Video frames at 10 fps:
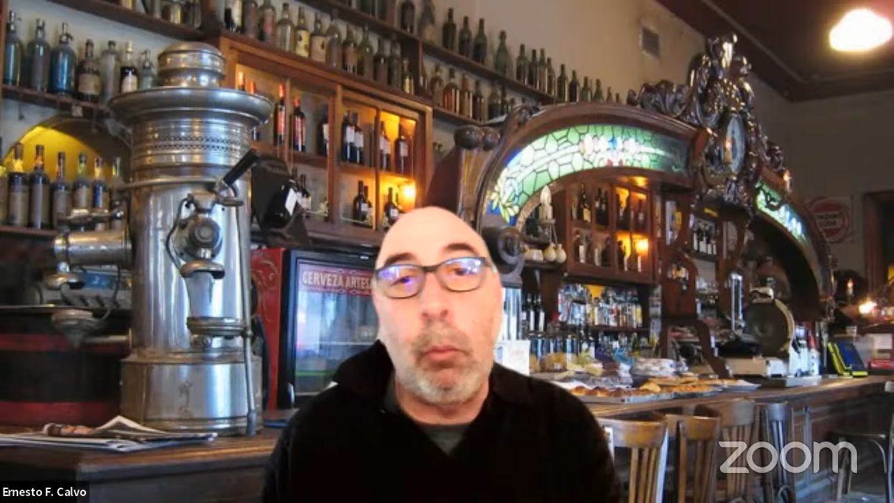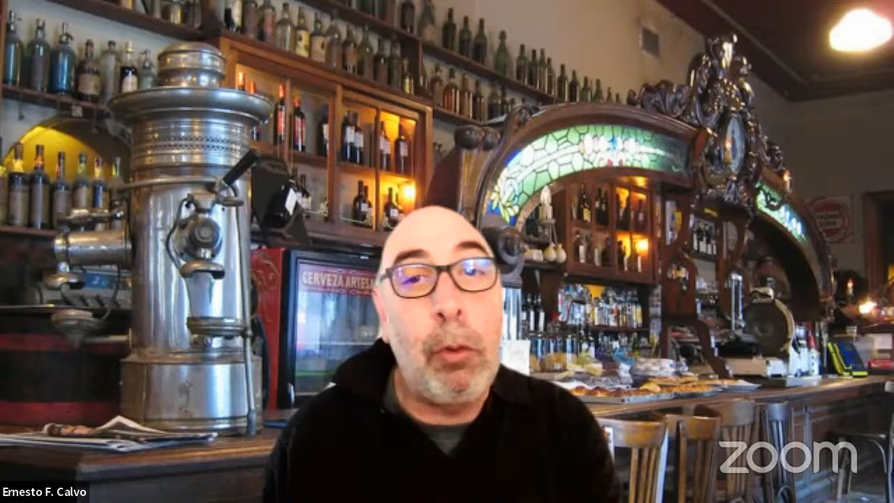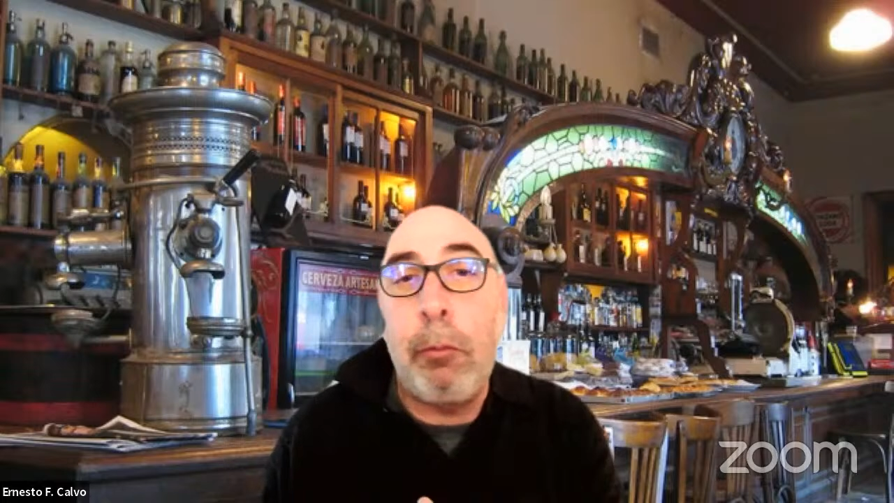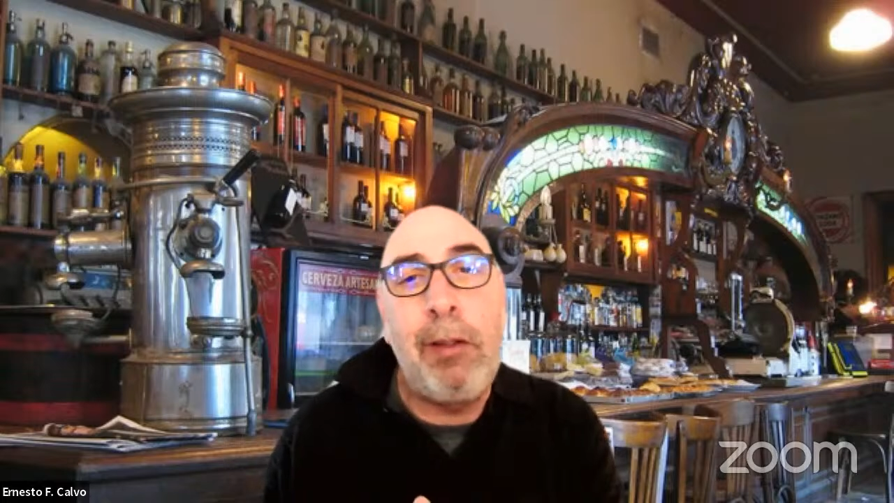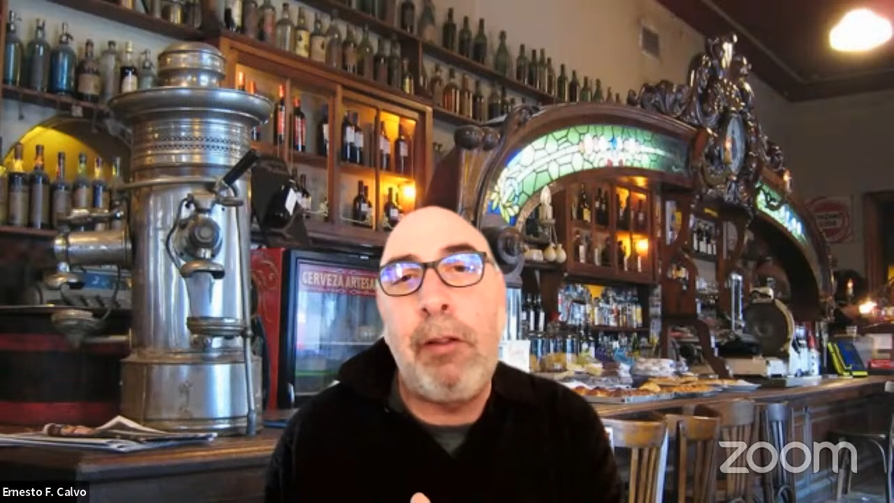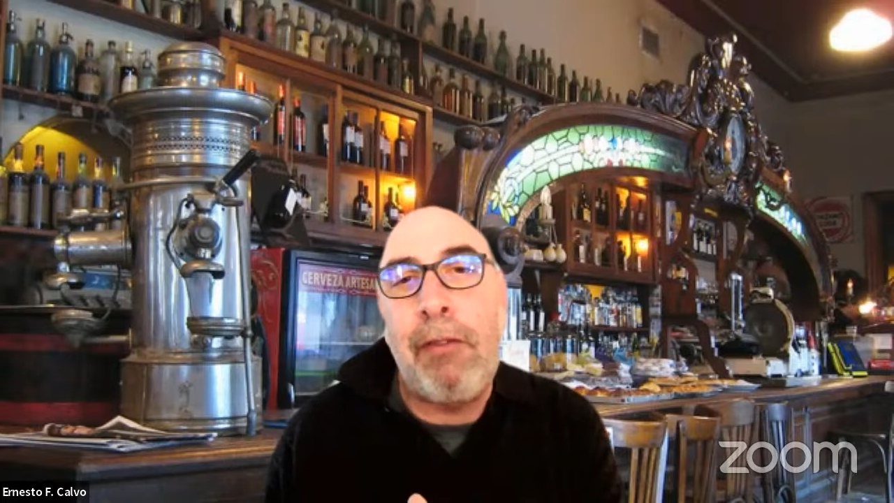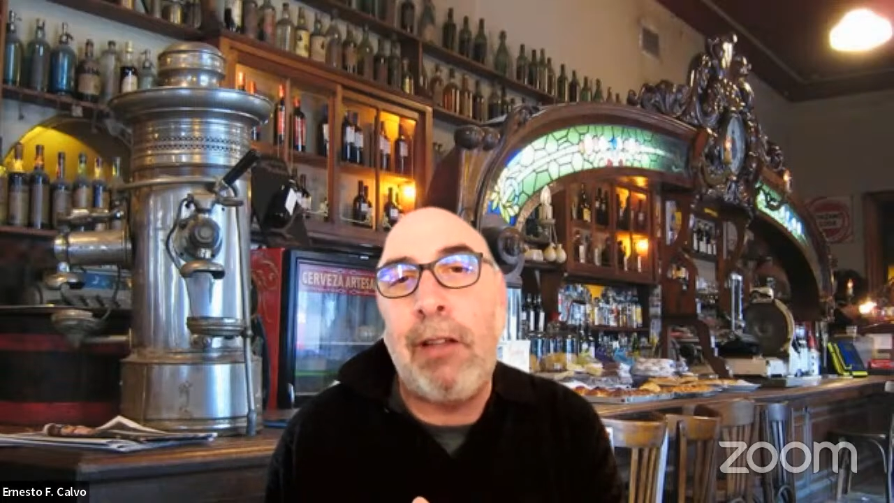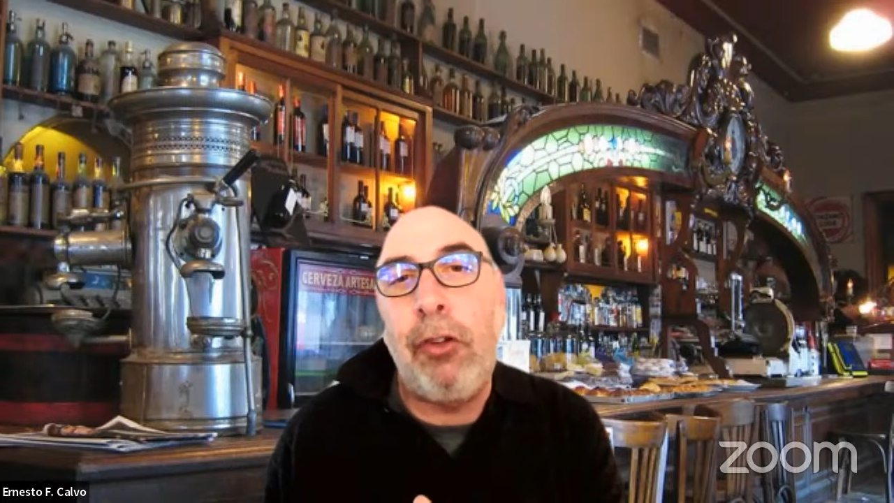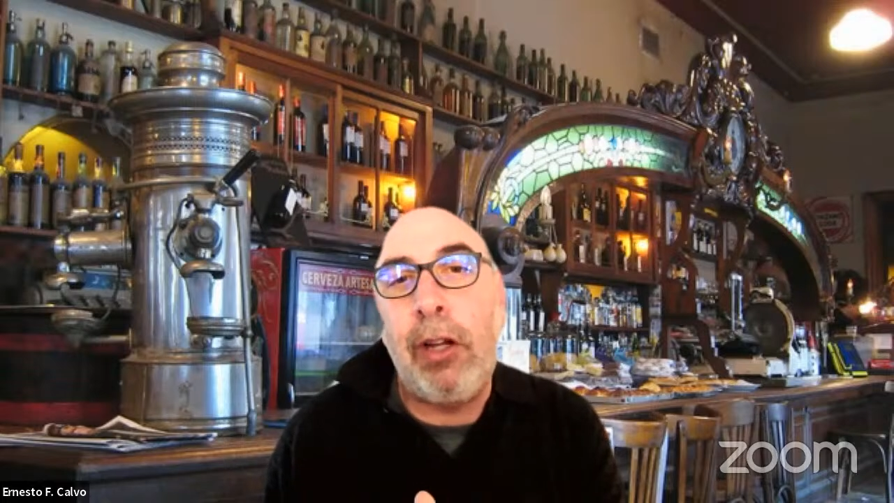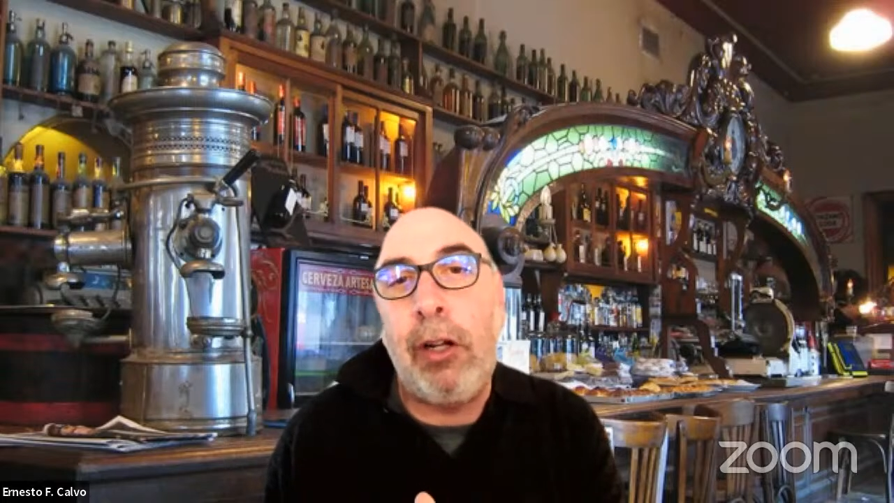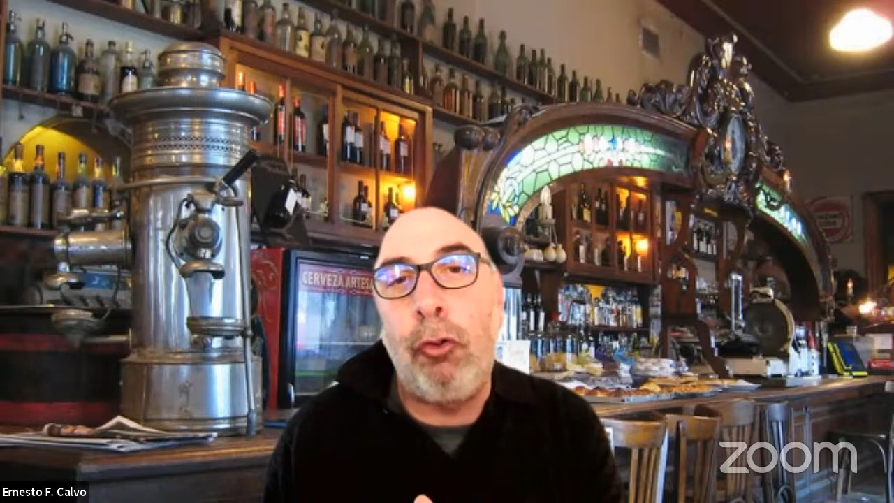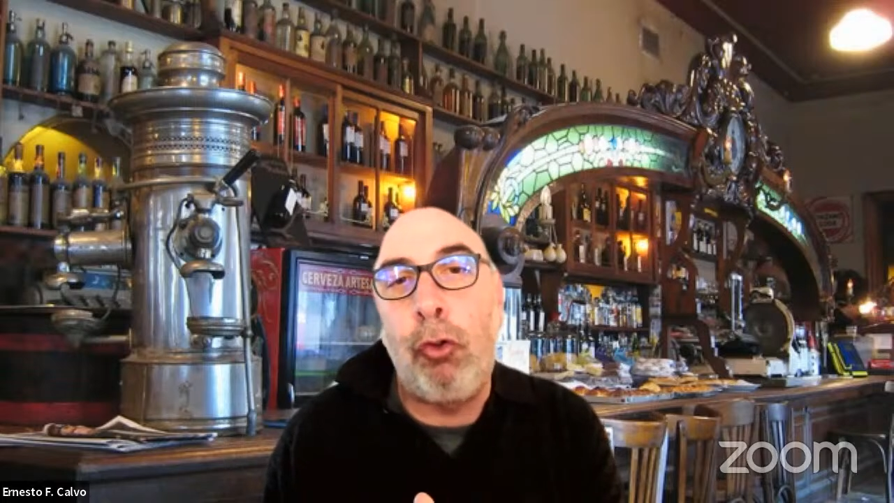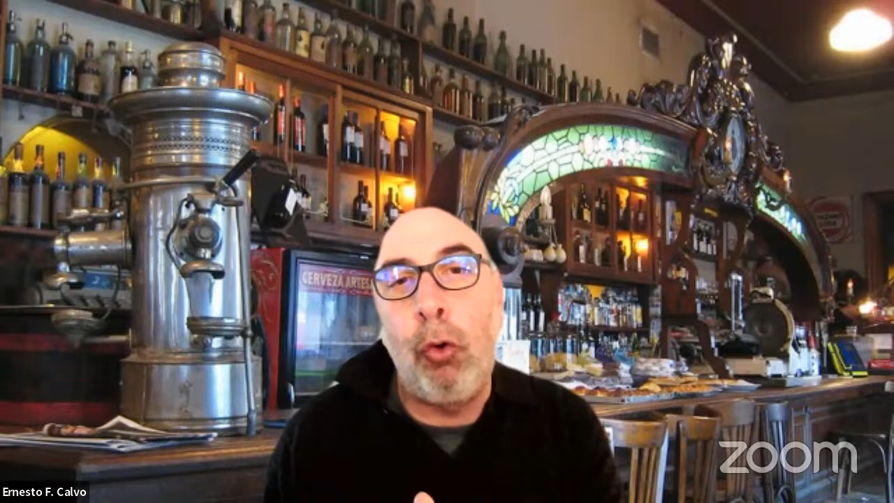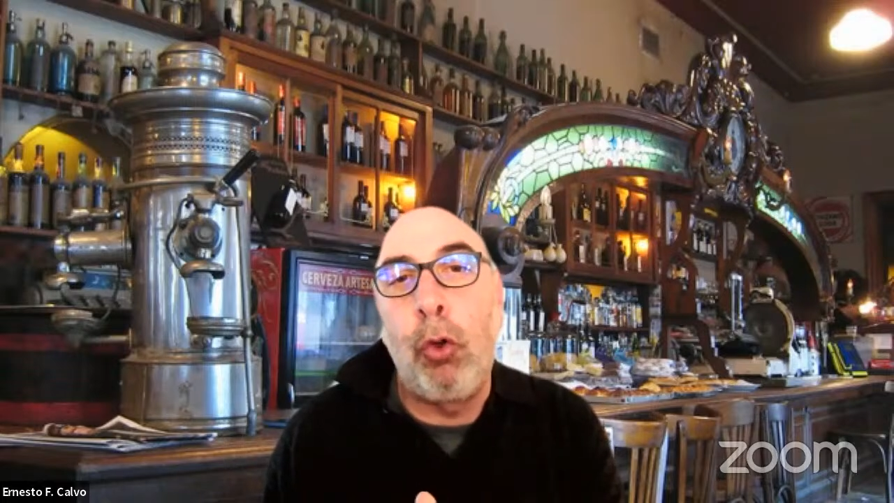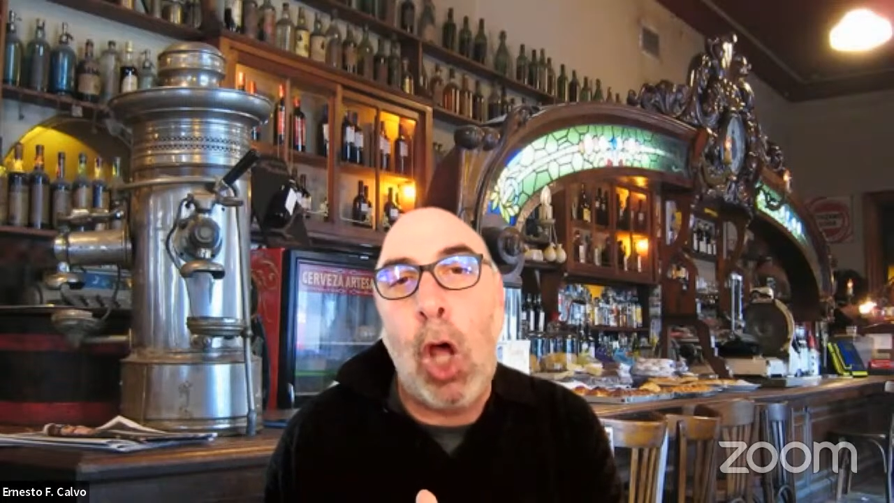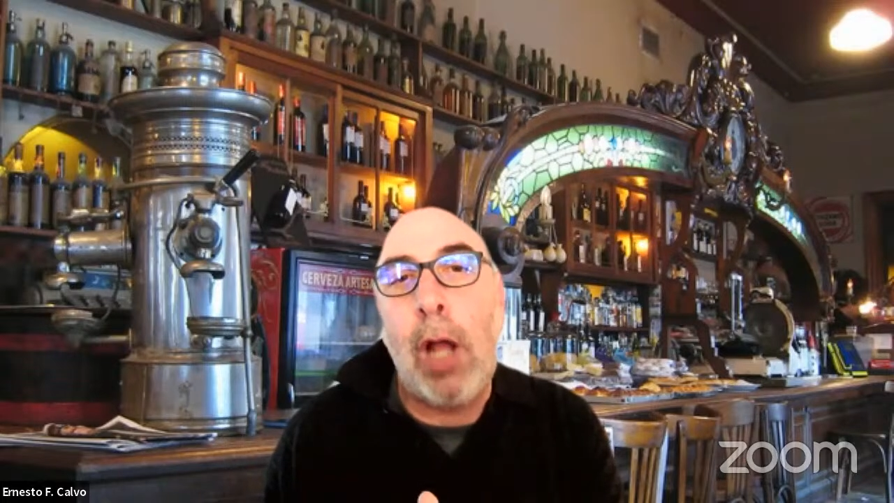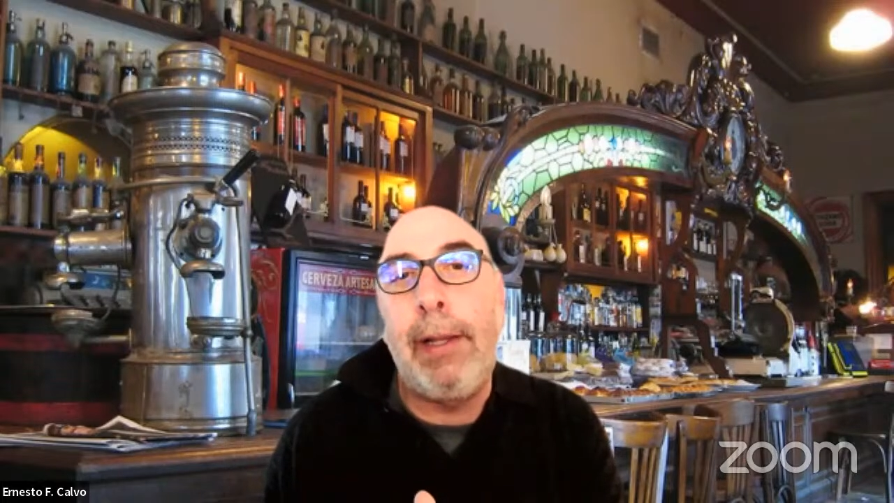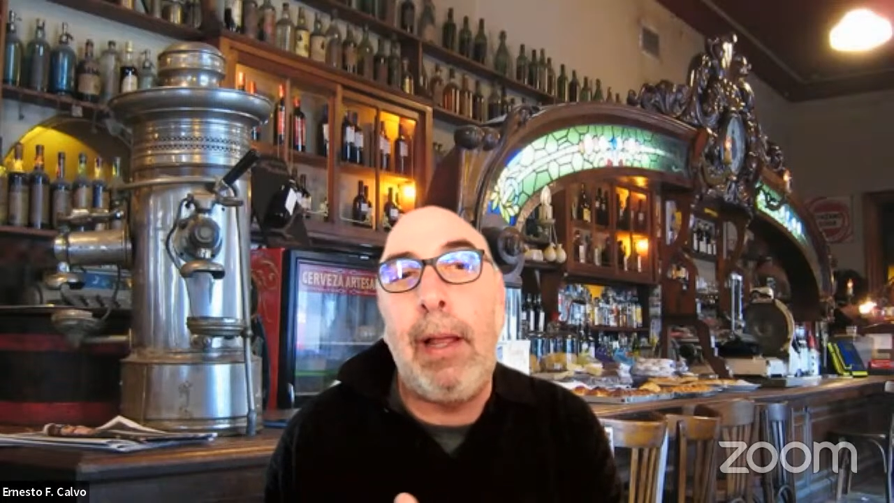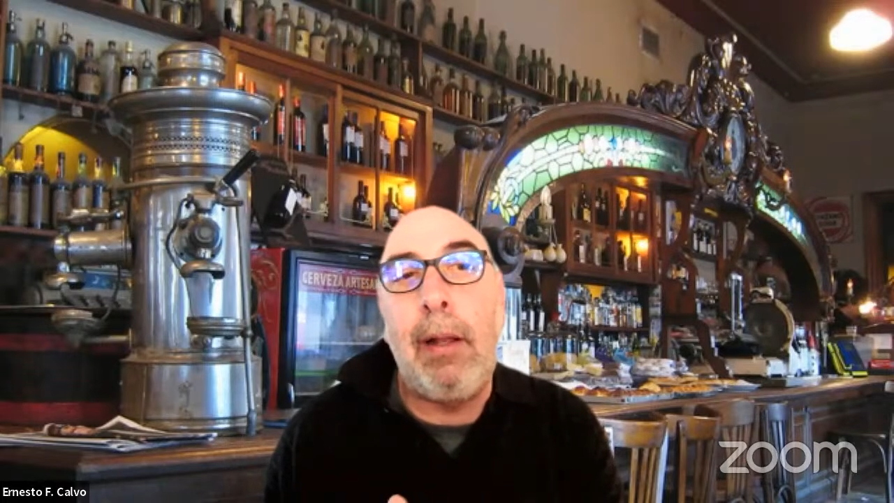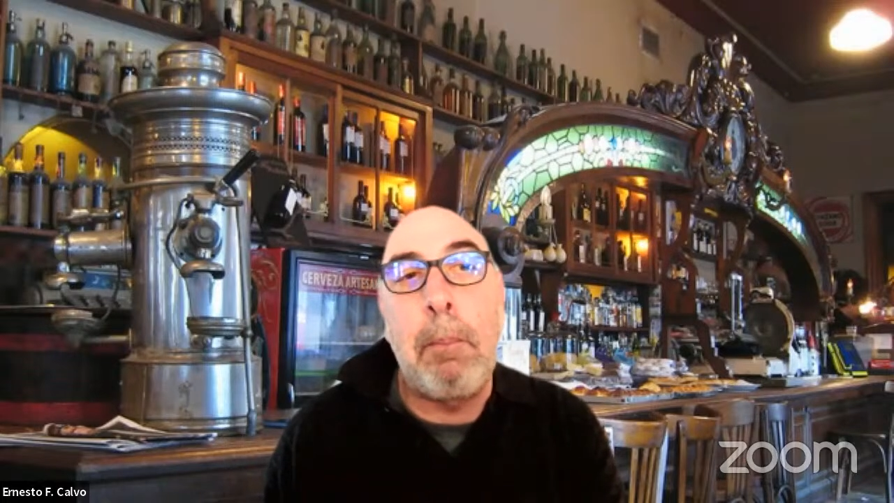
which means the fact checker should not get a